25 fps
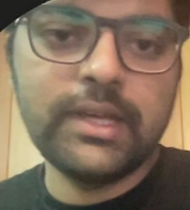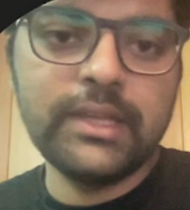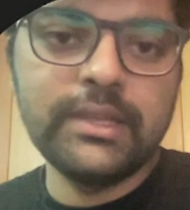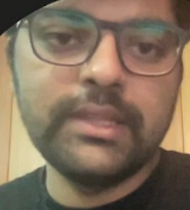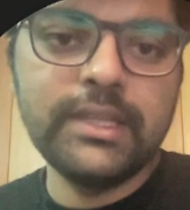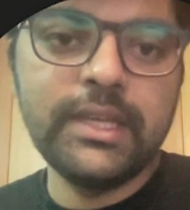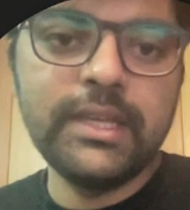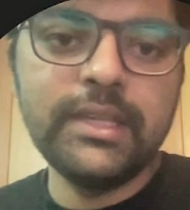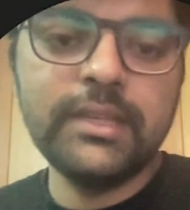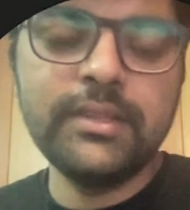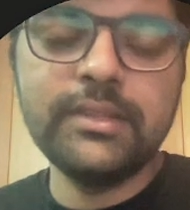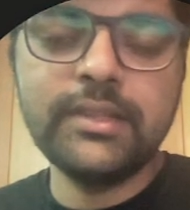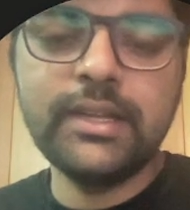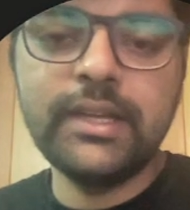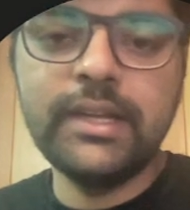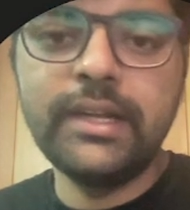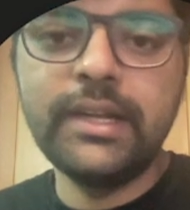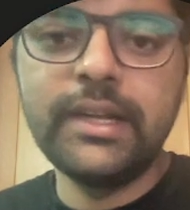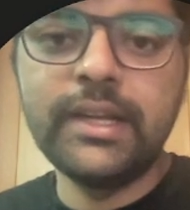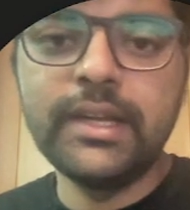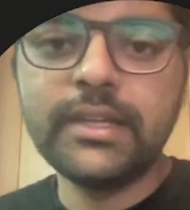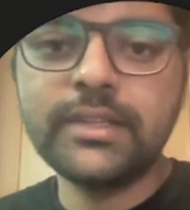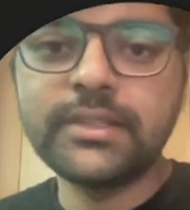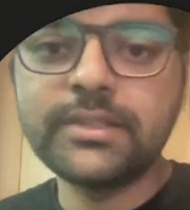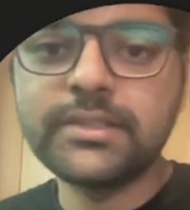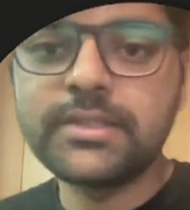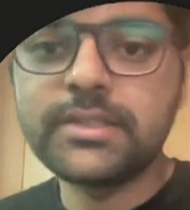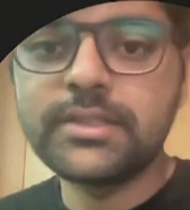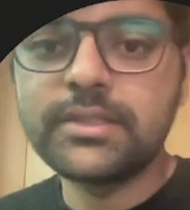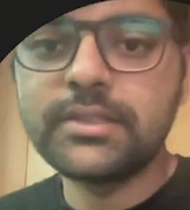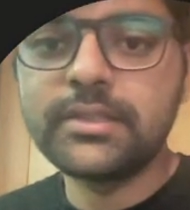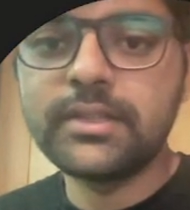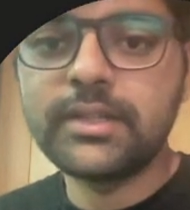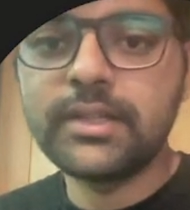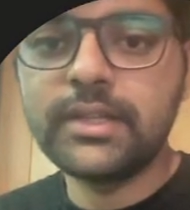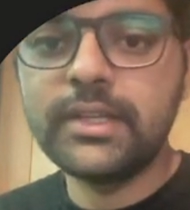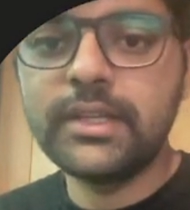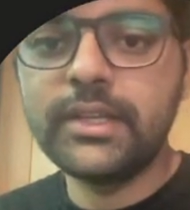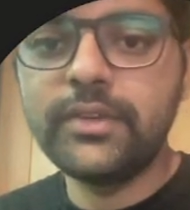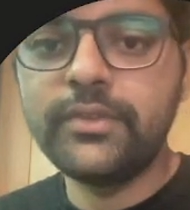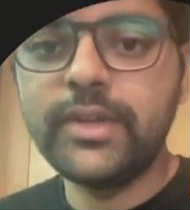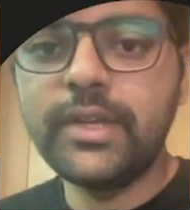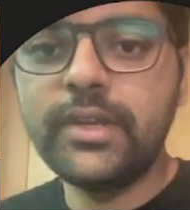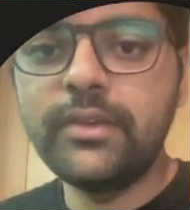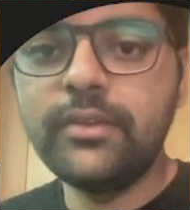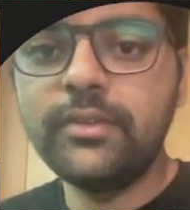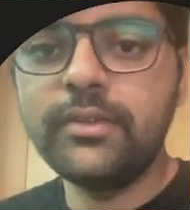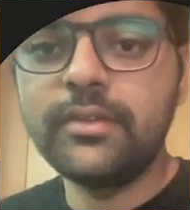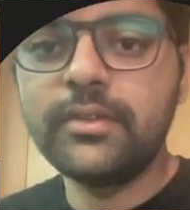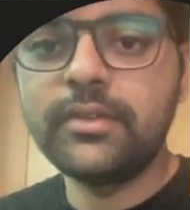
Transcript: there is index given,